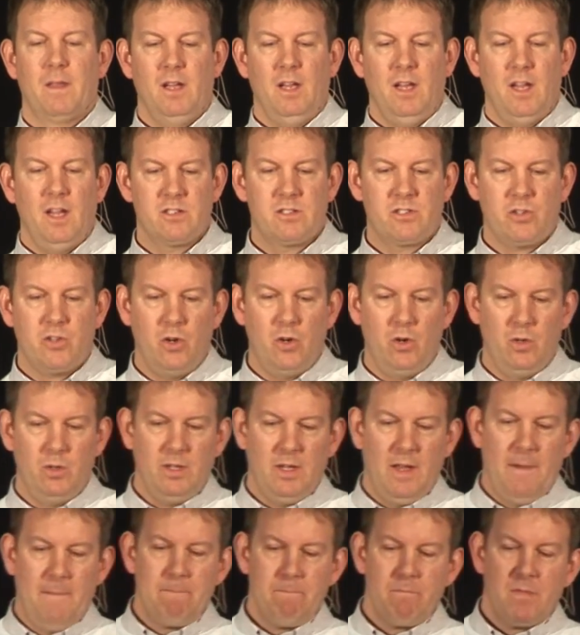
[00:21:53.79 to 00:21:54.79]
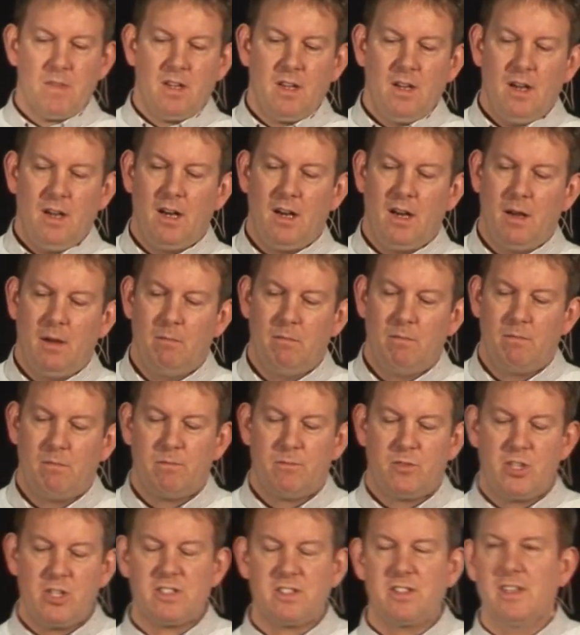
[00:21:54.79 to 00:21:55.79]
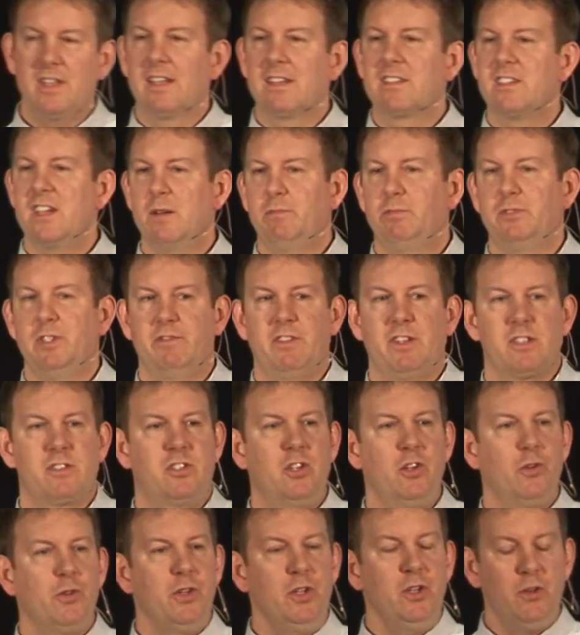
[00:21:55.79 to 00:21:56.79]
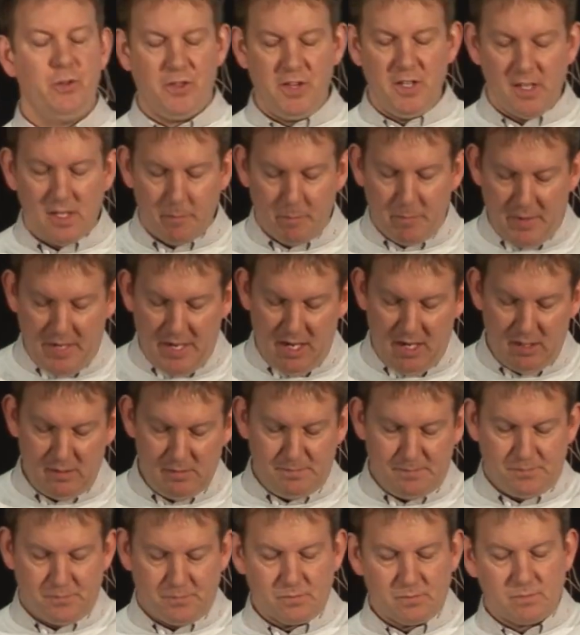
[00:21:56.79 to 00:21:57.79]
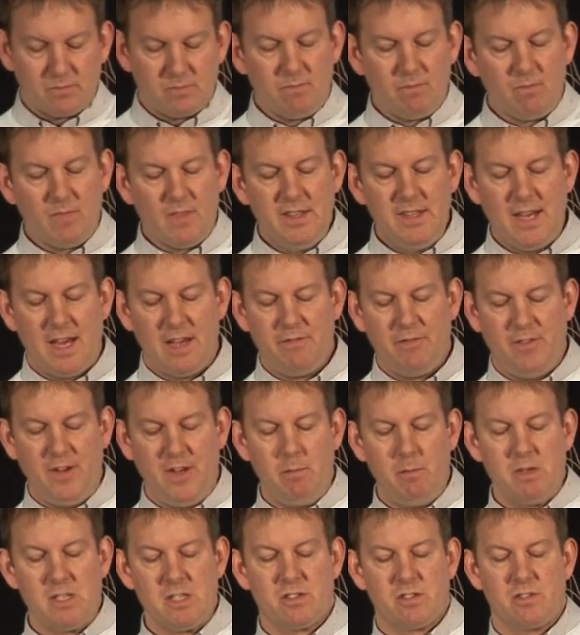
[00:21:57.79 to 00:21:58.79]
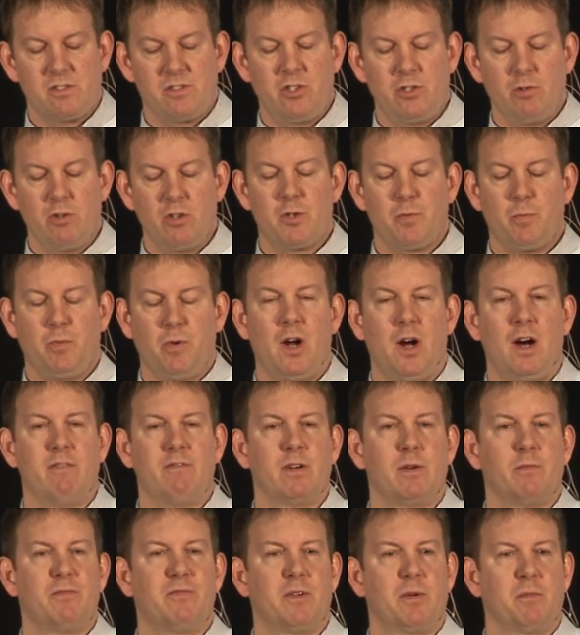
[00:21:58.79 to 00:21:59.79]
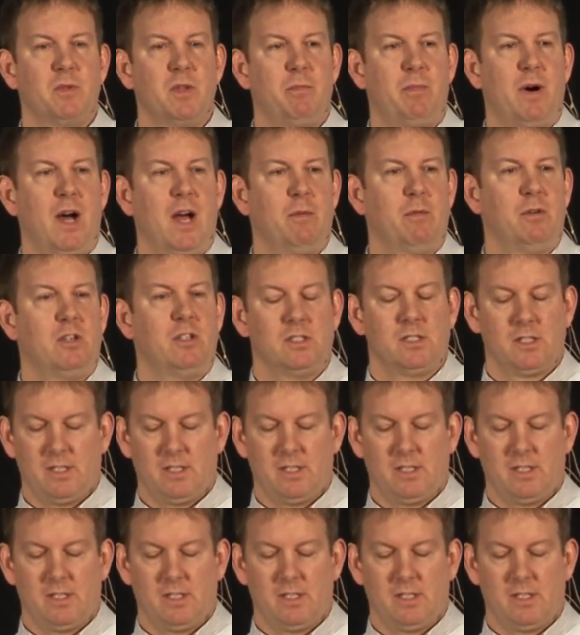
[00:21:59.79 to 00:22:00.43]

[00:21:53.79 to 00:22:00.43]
And so just an example of this. You think about that famous Jewish proverb from the Bible.